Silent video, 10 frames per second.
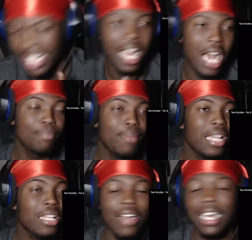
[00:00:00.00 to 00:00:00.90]
I'm probably
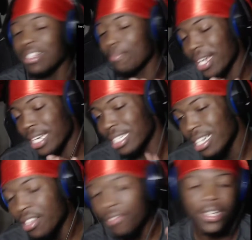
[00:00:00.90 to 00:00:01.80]
going to have to make
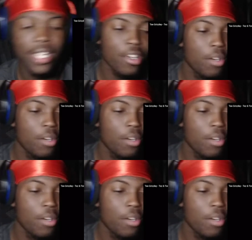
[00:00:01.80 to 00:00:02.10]
another video